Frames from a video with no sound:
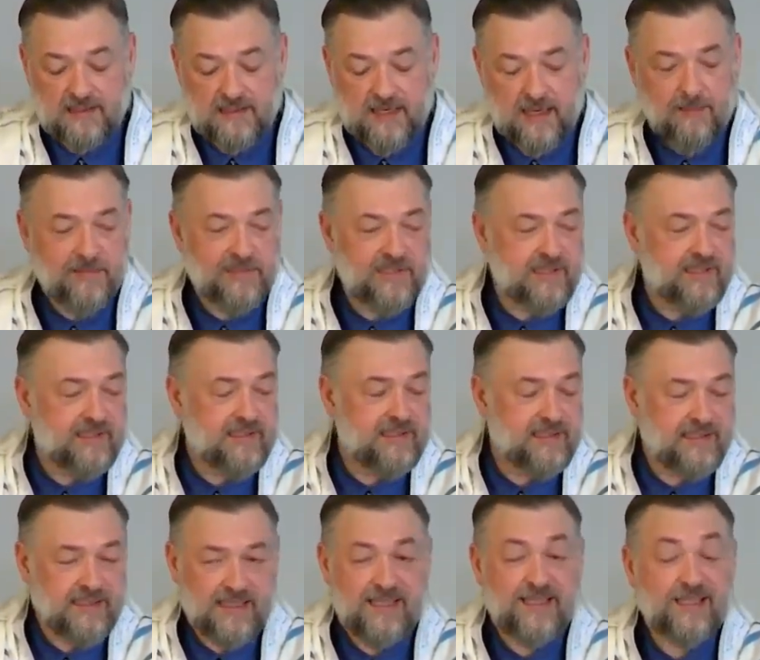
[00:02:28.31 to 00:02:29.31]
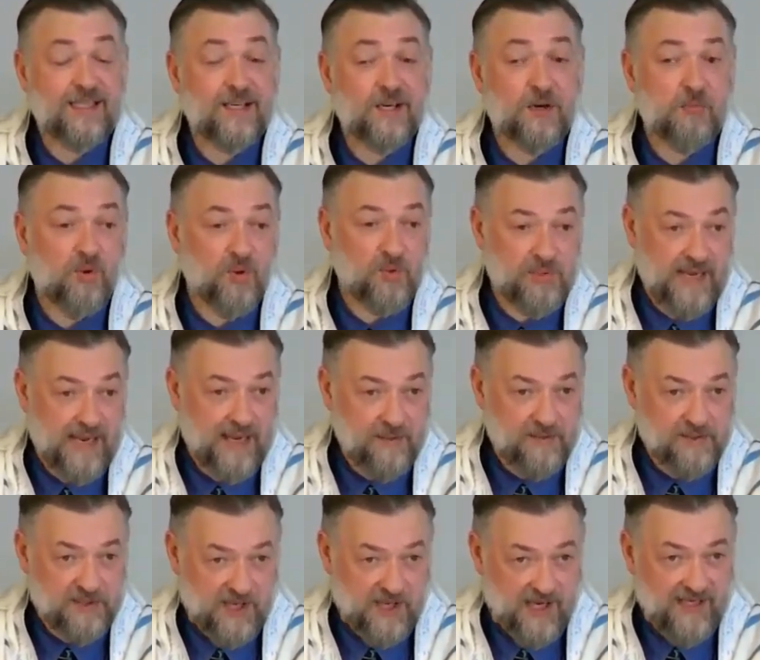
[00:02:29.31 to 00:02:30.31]
comes the considerable
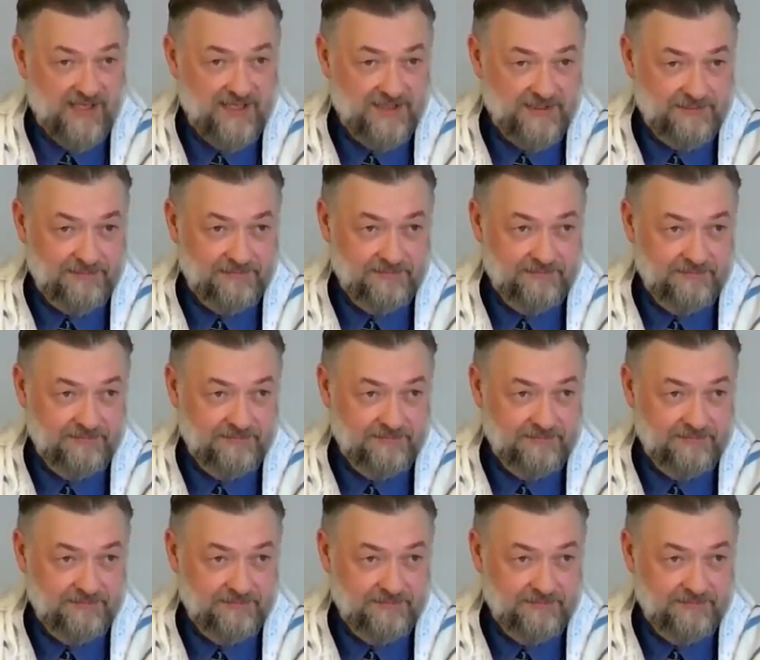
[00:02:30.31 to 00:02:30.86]
downside.